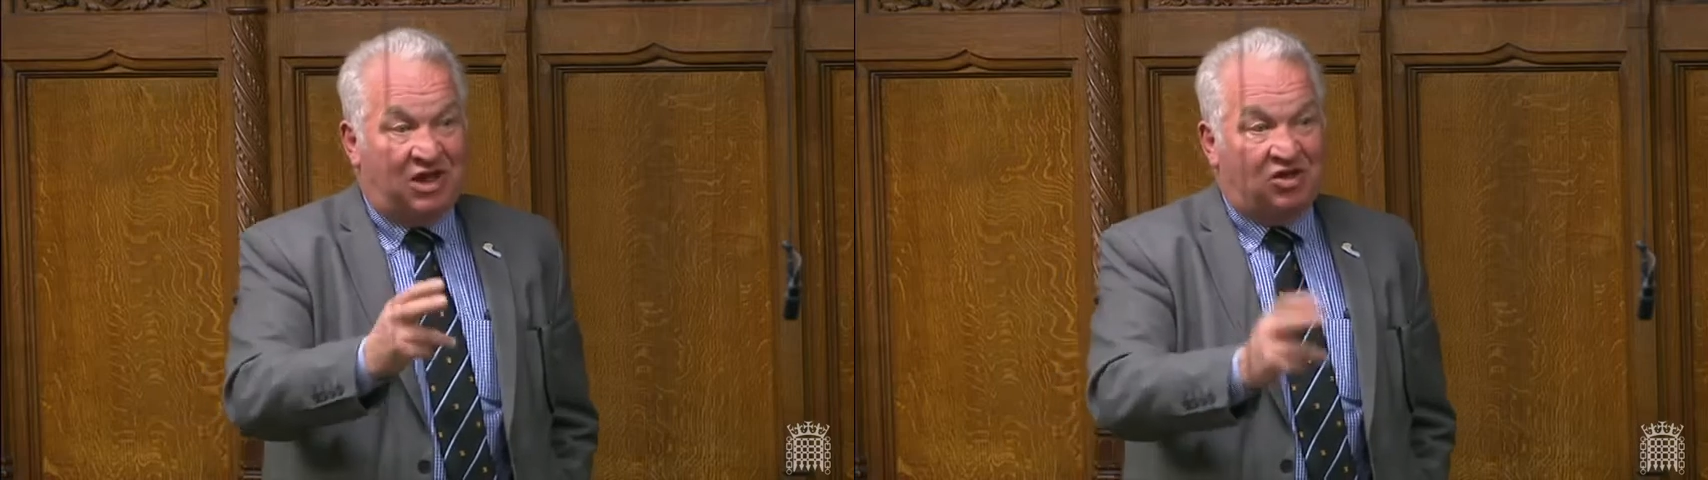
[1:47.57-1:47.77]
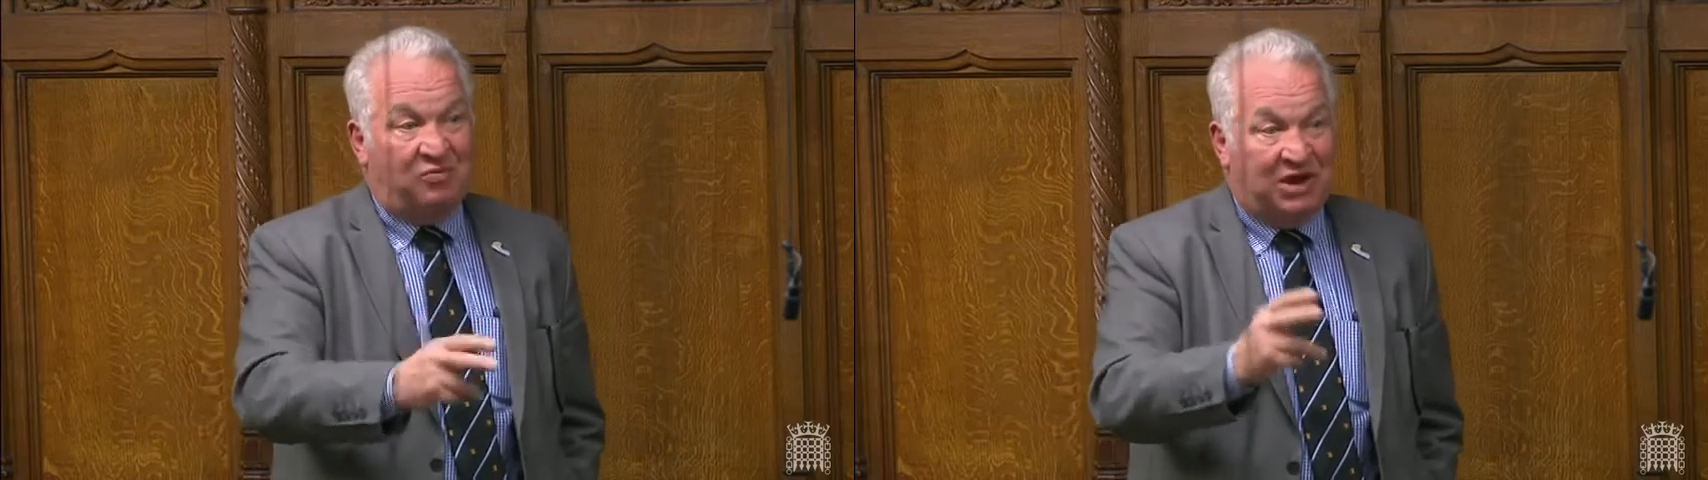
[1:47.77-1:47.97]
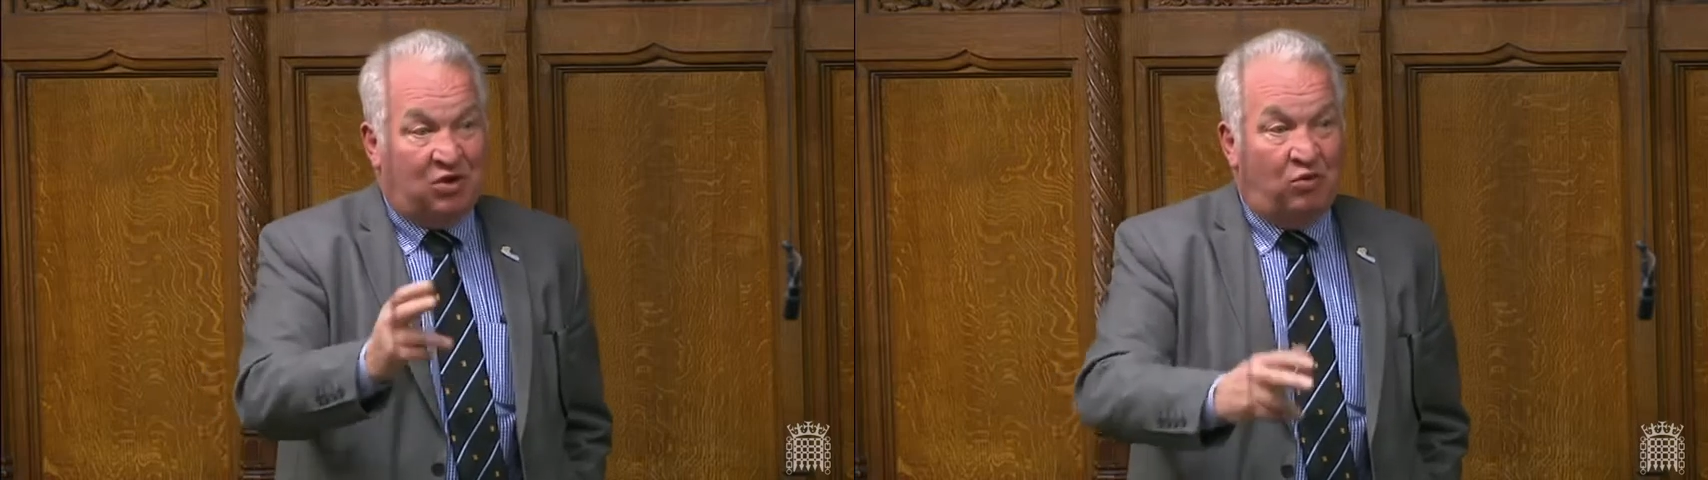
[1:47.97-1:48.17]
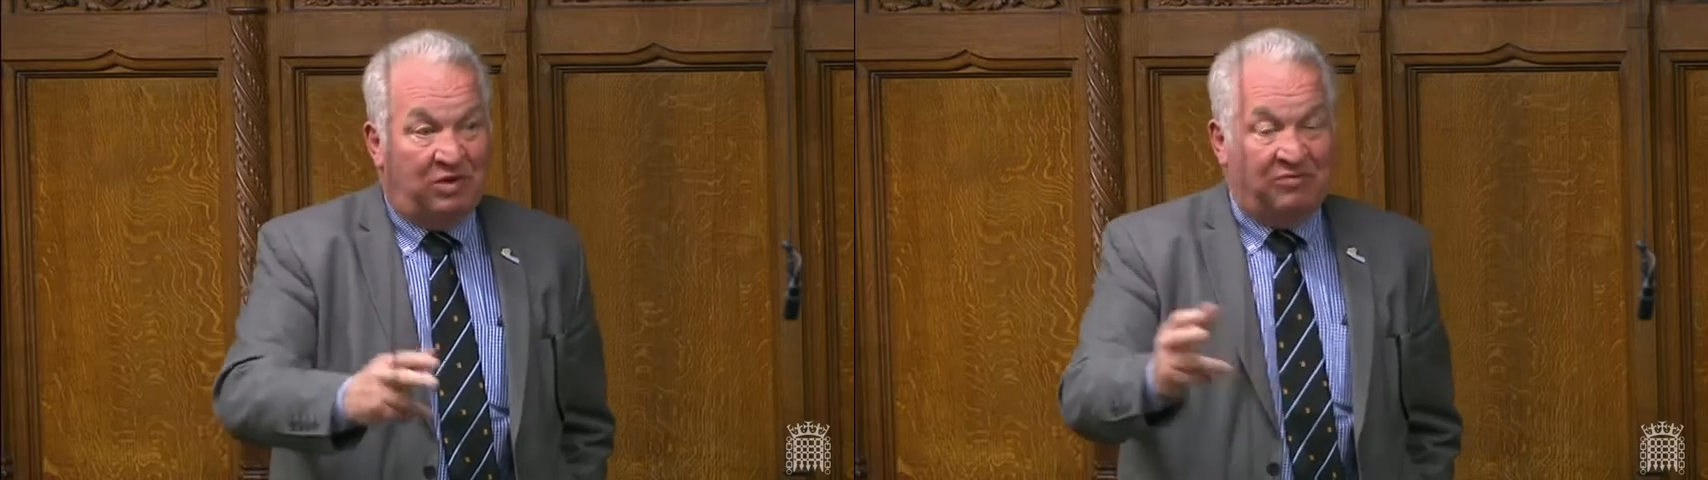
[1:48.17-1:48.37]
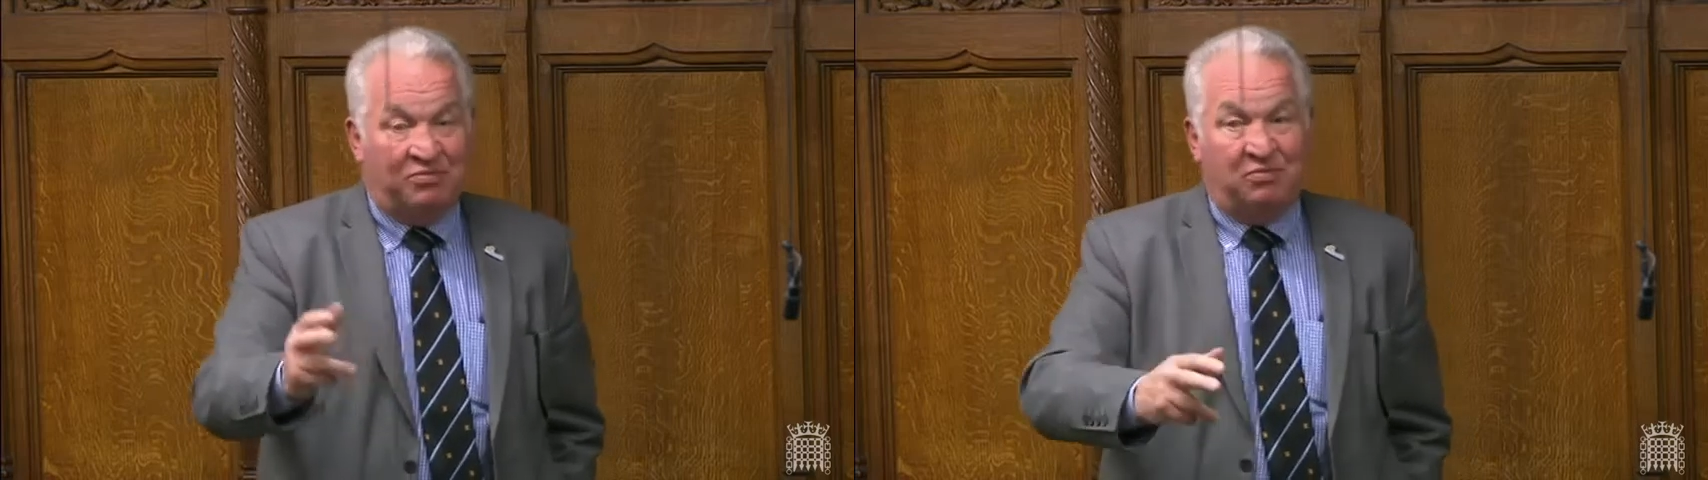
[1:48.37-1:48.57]
hasn't been
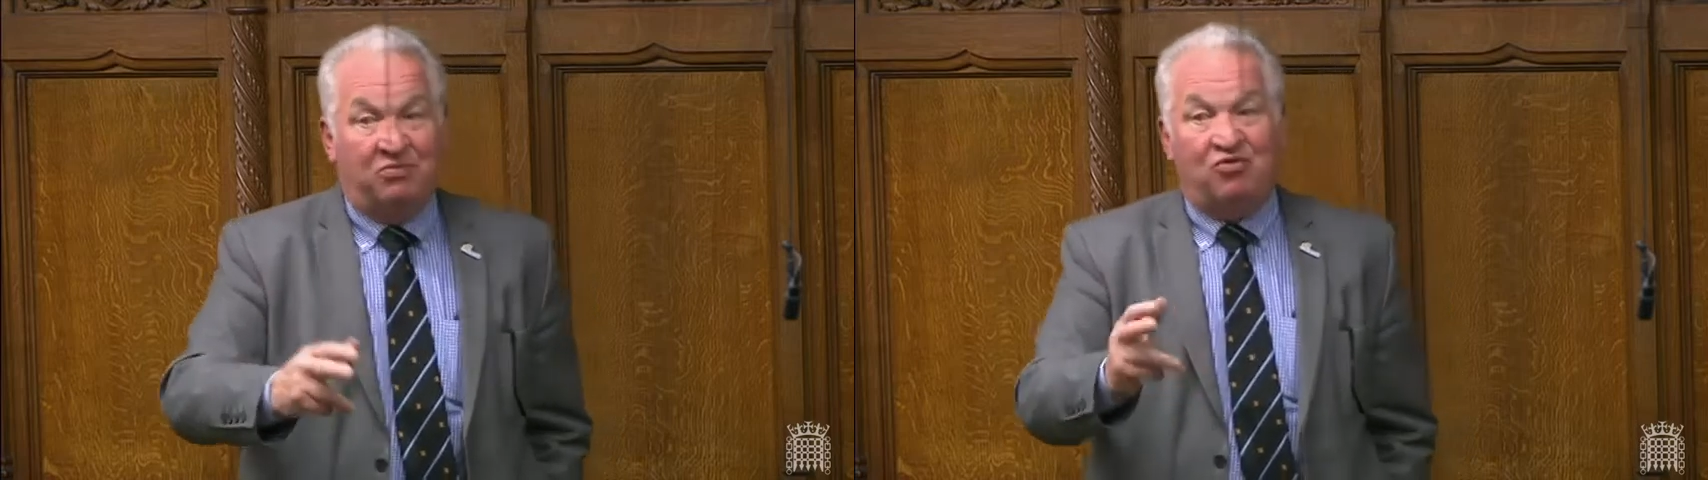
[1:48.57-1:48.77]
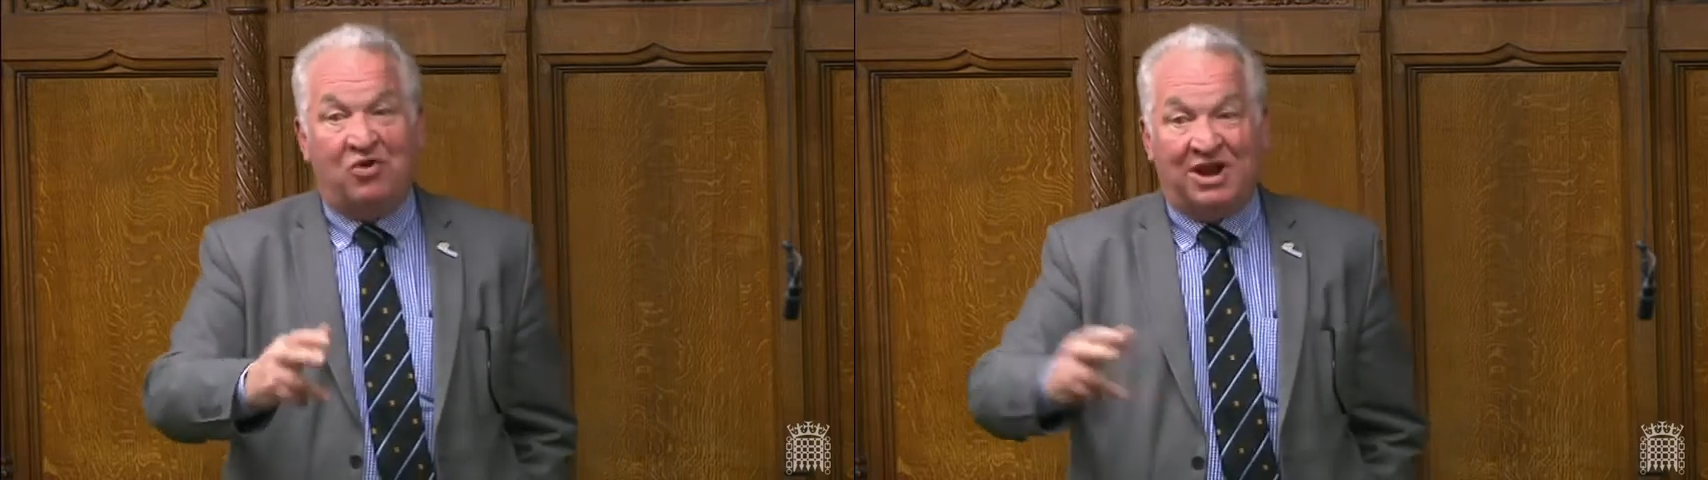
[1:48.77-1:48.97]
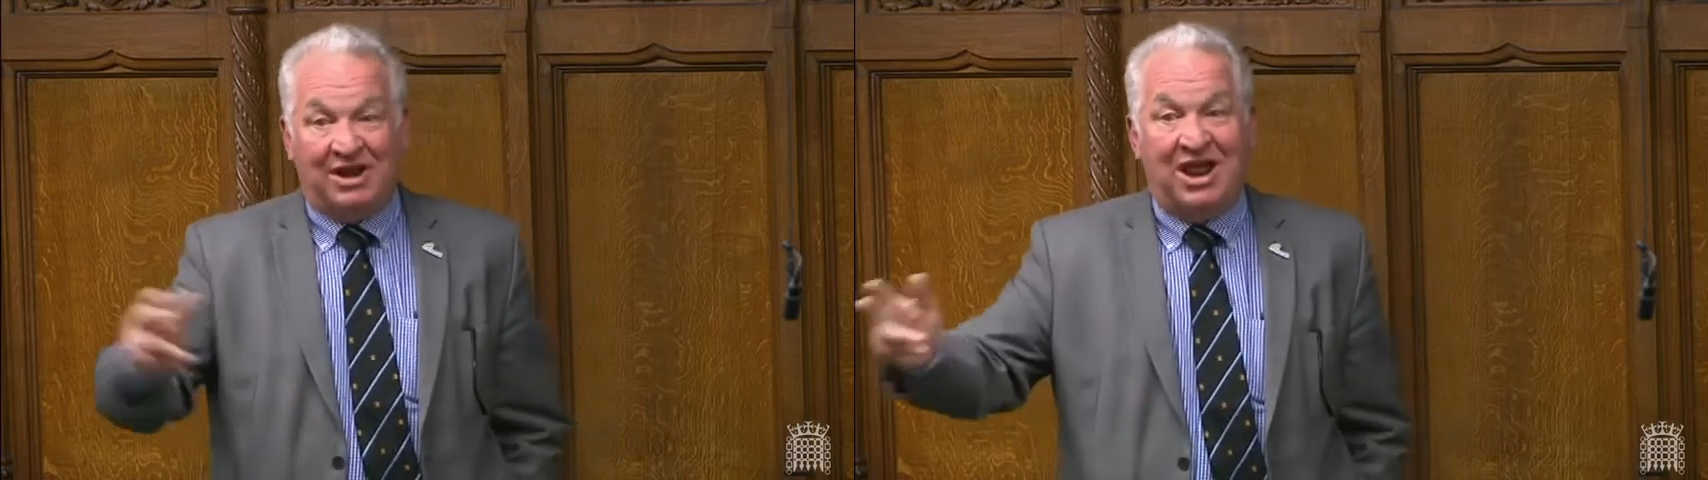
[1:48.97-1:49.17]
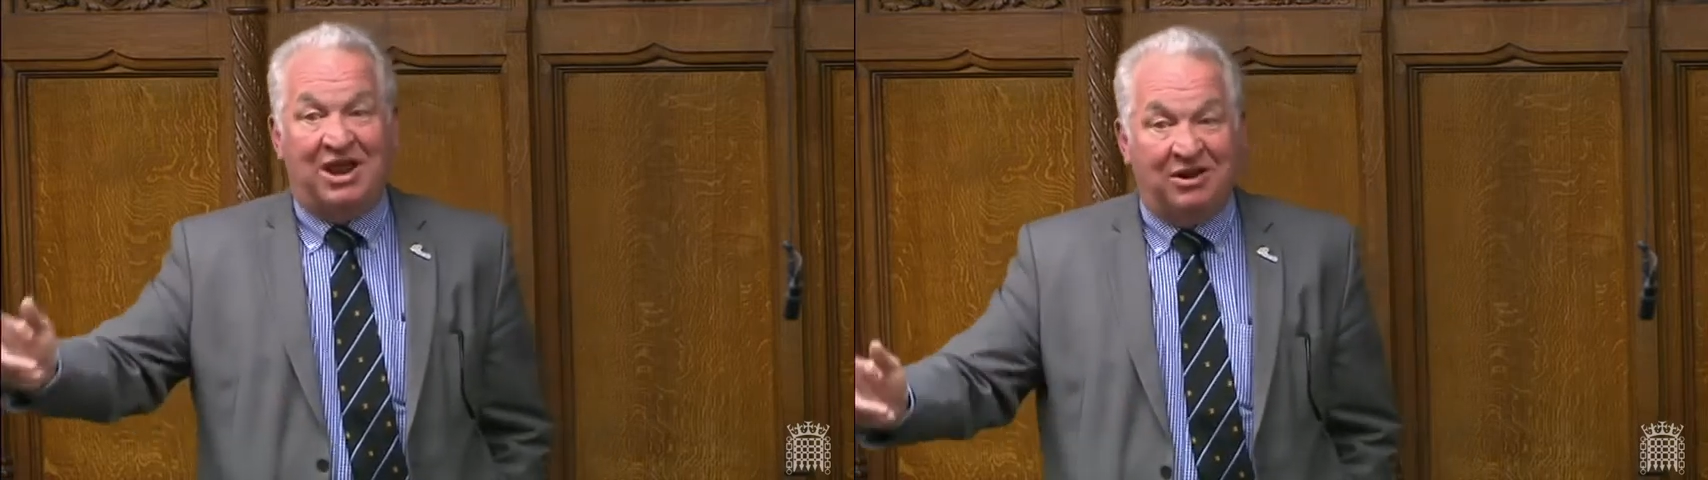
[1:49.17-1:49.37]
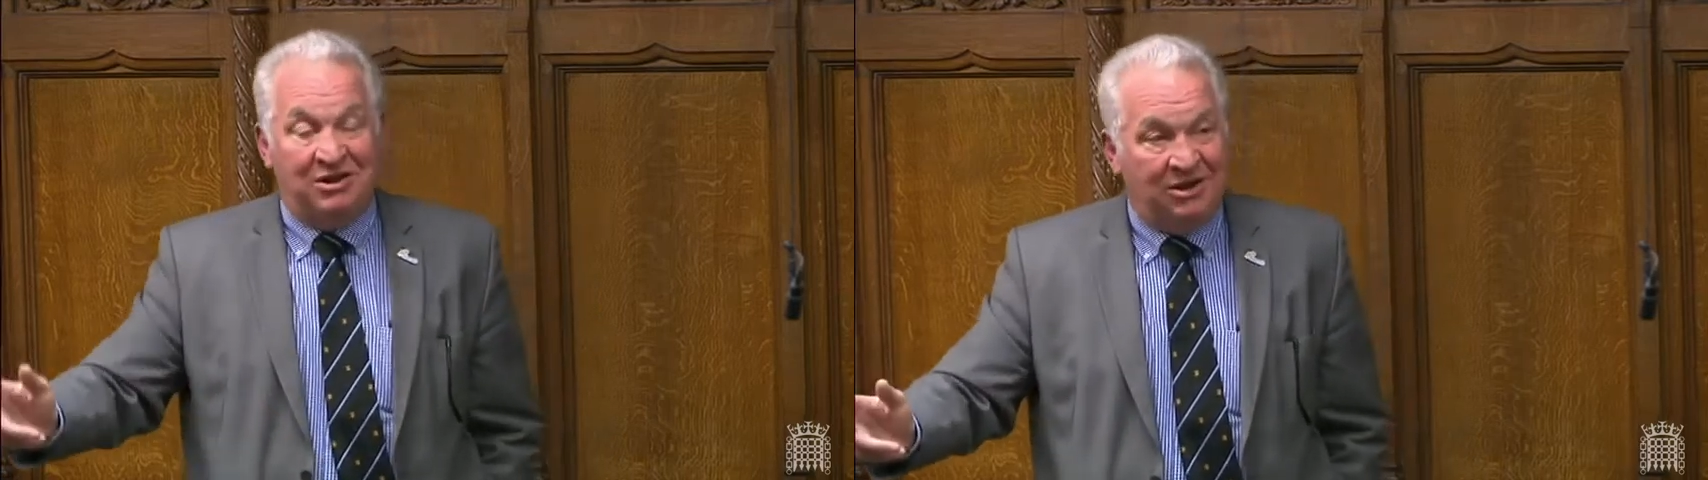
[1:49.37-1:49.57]
already written
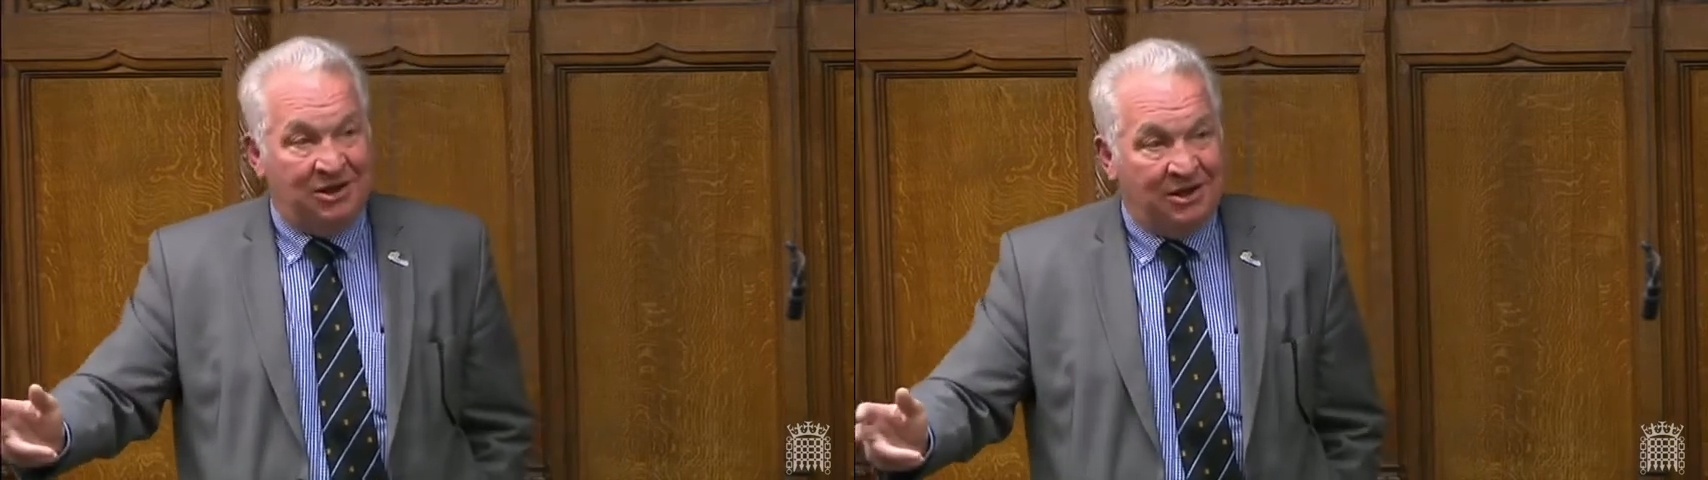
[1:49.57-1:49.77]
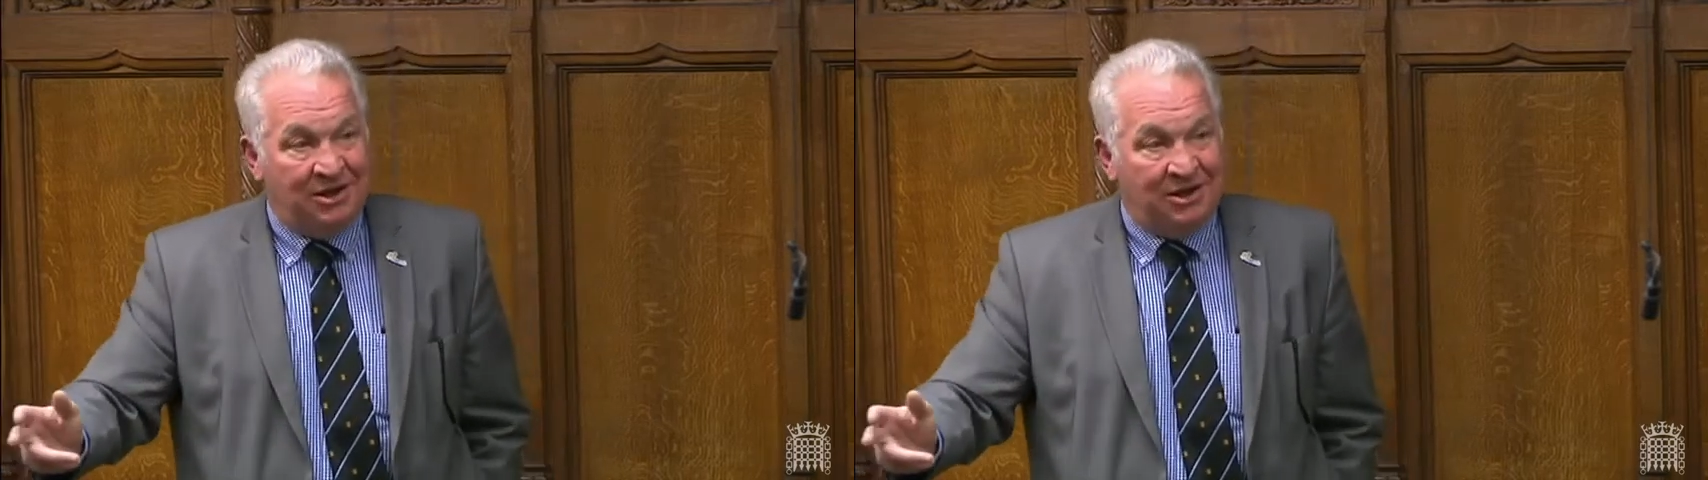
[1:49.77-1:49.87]
in,